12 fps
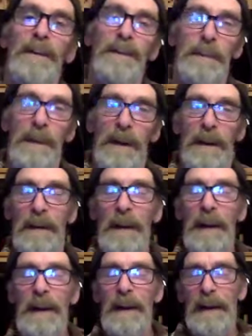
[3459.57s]
It's about
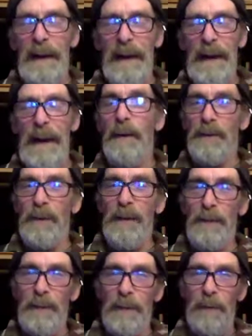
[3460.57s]
an hour
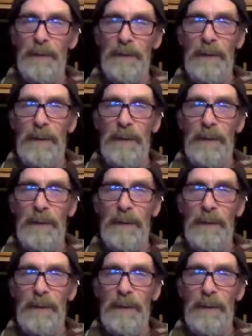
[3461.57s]
drive with a horse